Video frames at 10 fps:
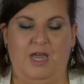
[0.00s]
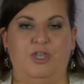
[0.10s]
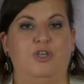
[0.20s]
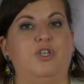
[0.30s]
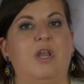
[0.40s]

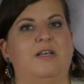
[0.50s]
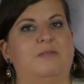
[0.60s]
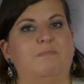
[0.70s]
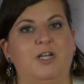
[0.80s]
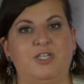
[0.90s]
And
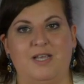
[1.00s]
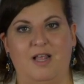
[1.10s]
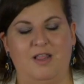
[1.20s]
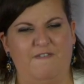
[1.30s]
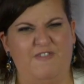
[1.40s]
as much as
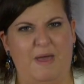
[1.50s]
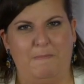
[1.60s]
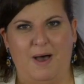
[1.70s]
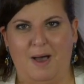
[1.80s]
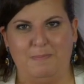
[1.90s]
I love
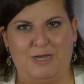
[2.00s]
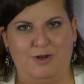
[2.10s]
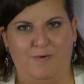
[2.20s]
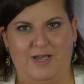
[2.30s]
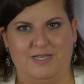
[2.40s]
that
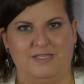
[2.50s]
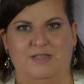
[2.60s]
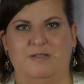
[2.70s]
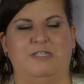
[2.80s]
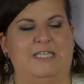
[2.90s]
popping noise
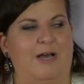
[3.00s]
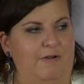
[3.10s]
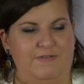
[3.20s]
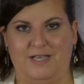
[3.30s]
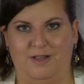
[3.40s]
and the
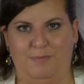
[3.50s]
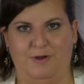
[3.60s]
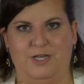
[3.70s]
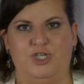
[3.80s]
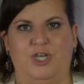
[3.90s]
sound of
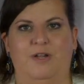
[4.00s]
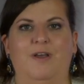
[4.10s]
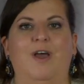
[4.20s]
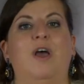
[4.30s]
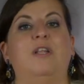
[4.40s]
celebration,
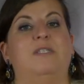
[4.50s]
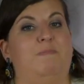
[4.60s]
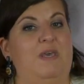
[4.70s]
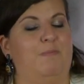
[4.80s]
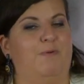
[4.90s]
to
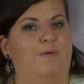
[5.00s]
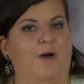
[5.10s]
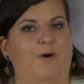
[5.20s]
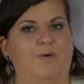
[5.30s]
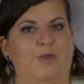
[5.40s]
be a
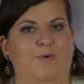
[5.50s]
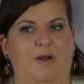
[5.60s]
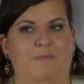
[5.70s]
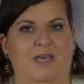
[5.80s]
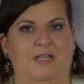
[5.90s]
pro, you
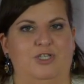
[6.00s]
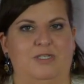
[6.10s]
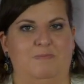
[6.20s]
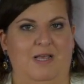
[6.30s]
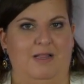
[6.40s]
want to make it
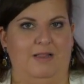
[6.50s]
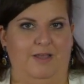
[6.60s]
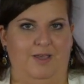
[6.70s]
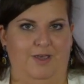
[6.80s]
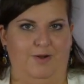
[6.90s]
just be a
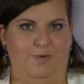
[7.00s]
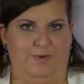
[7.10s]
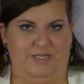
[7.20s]
little